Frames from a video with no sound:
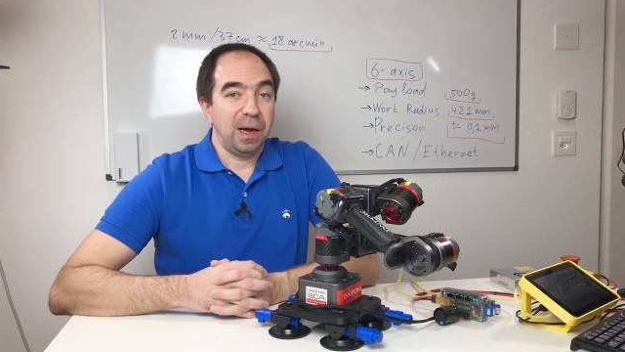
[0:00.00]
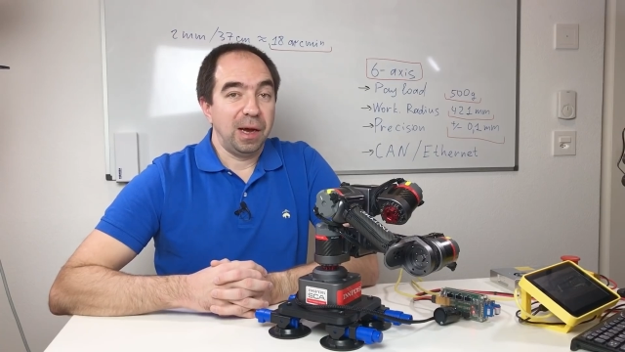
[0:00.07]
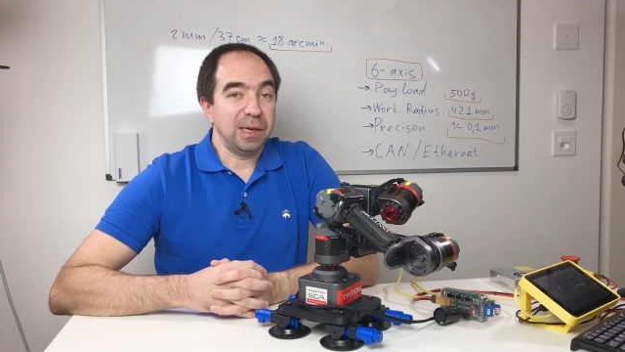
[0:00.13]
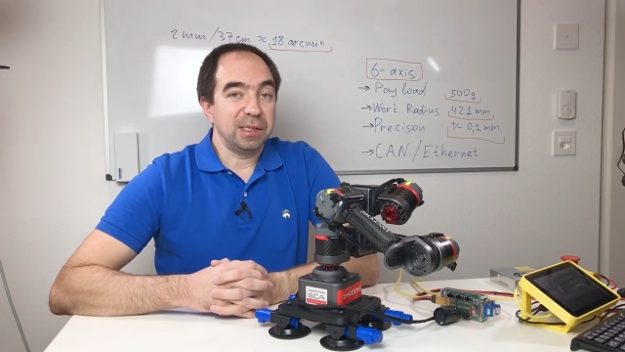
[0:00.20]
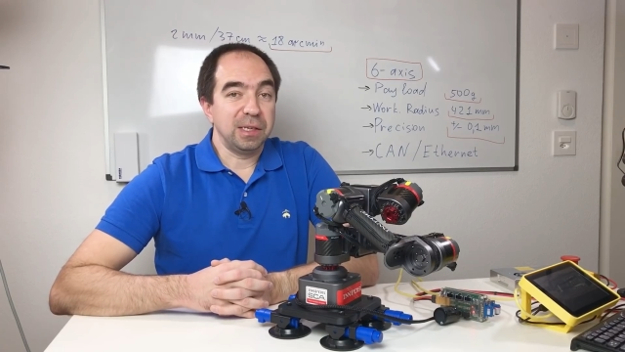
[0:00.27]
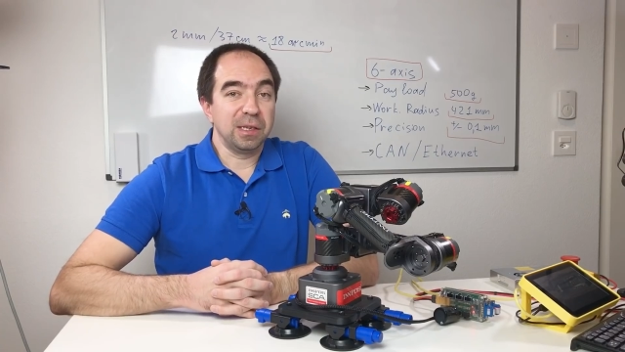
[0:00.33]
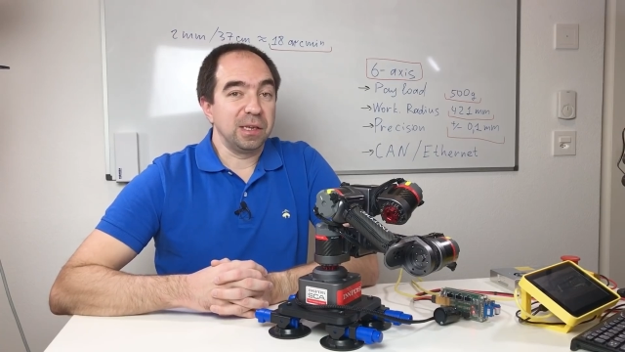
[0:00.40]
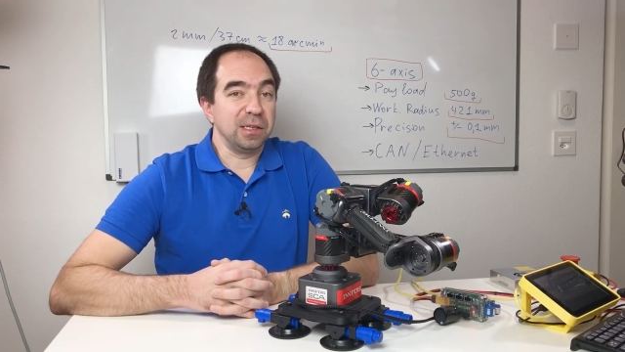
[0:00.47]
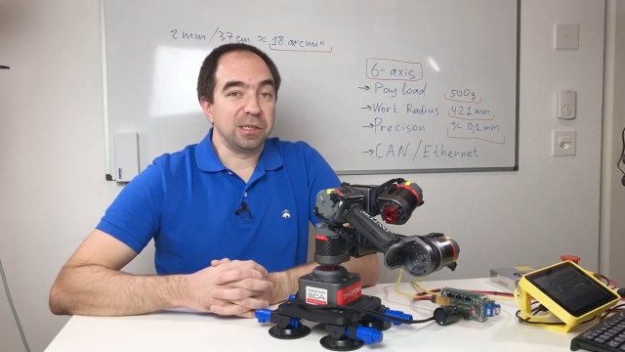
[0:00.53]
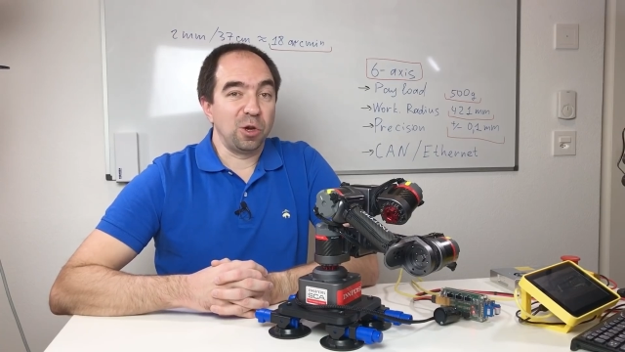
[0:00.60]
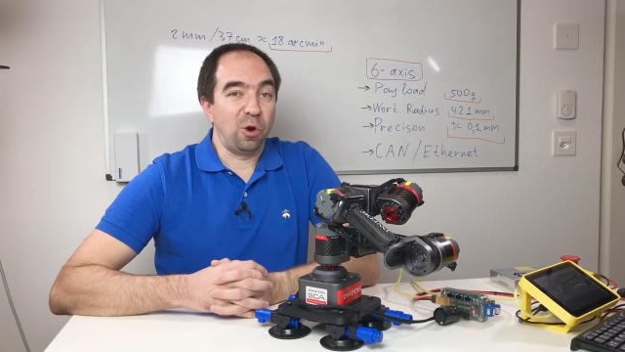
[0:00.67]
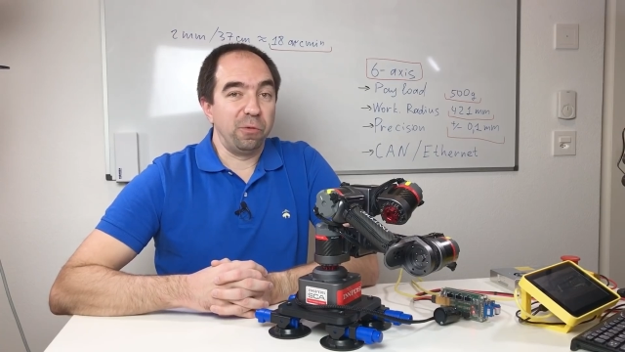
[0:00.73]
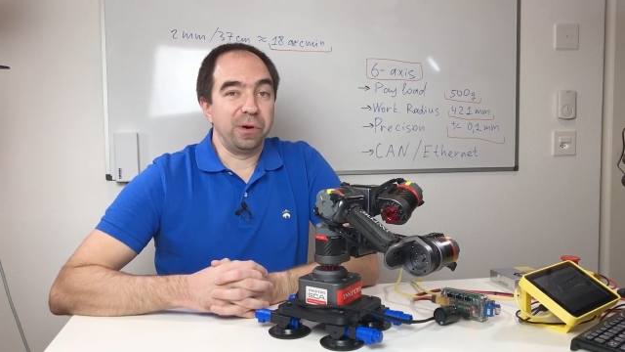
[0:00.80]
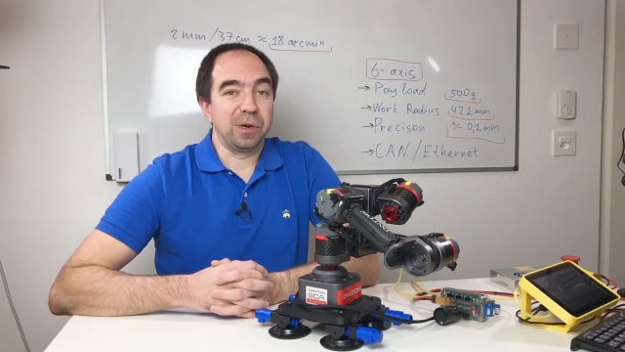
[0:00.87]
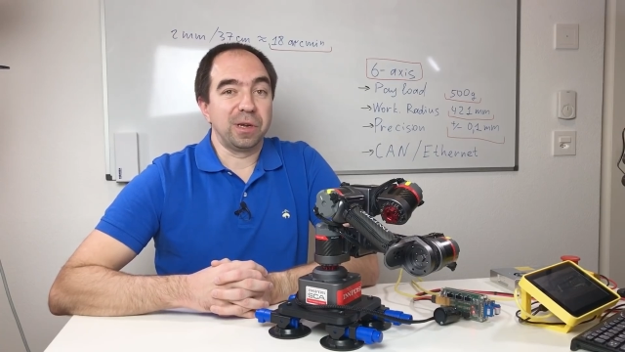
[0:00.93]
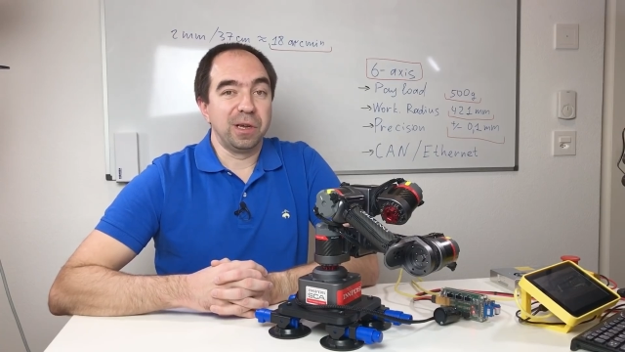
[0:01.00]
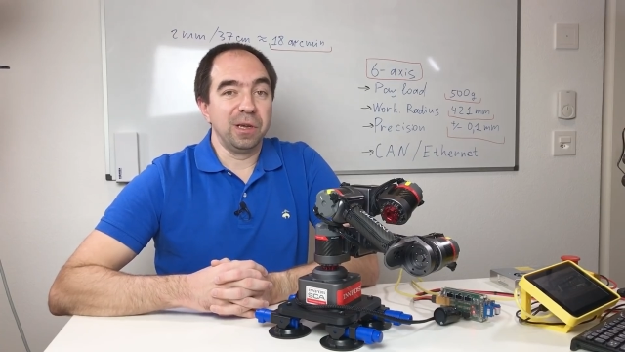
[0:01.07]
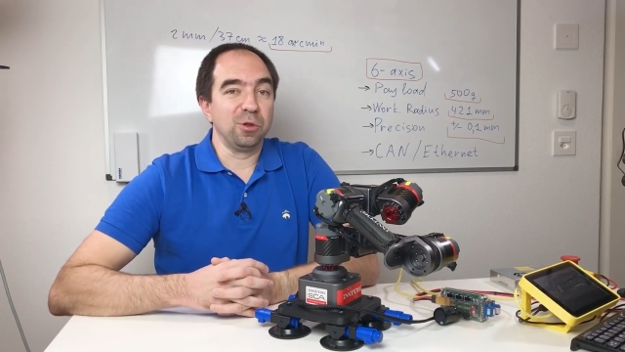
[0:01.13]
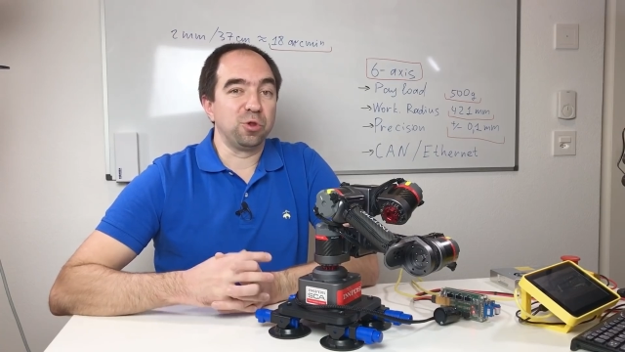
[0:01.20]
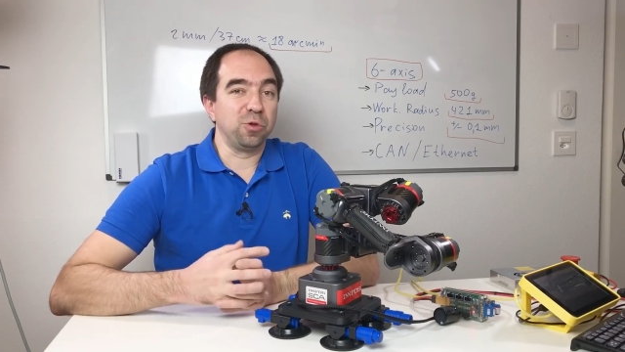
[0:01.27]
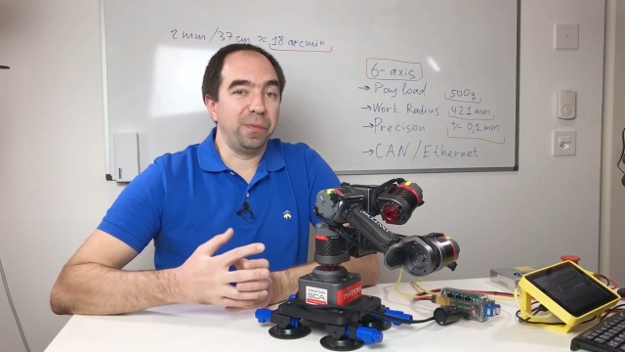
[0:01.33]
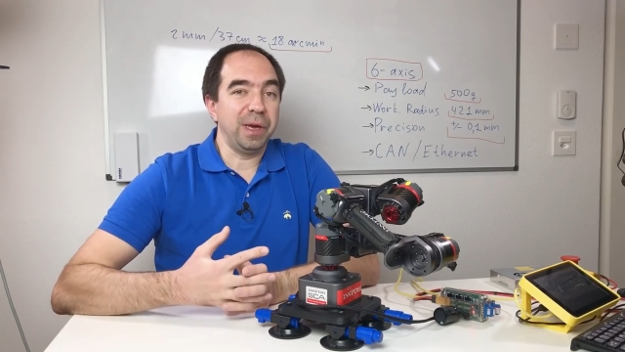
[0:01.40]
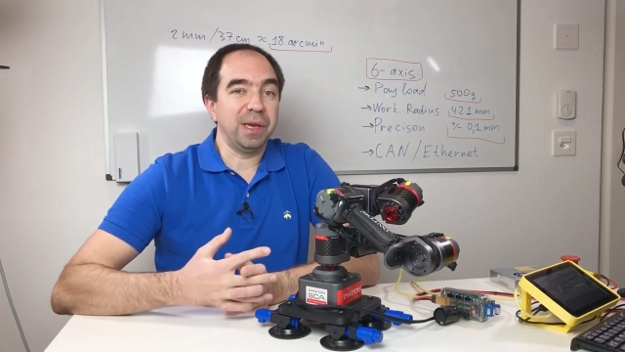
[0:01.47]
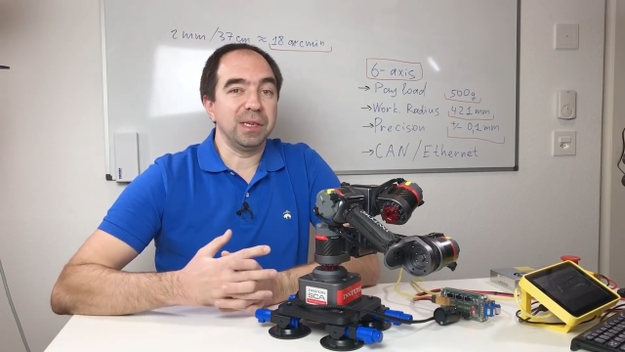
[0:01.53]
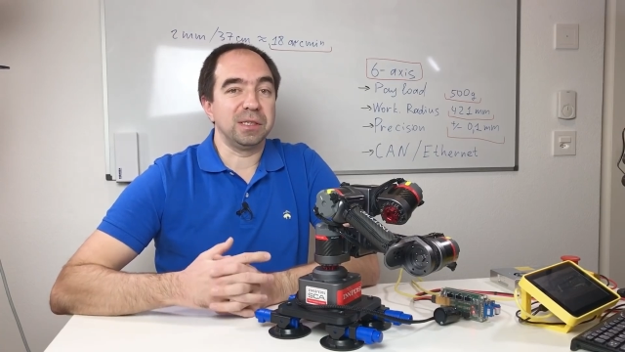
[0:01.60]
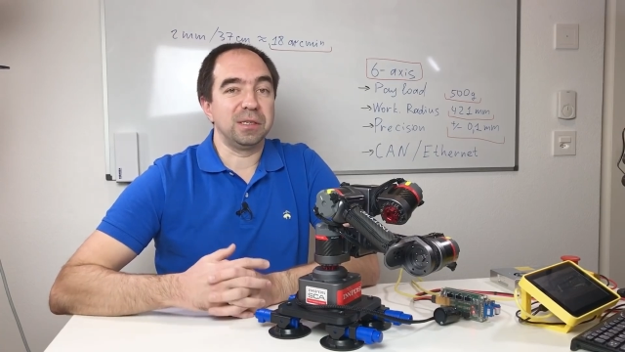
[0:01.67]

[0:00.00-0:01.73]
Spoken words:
I think it's overkill to make a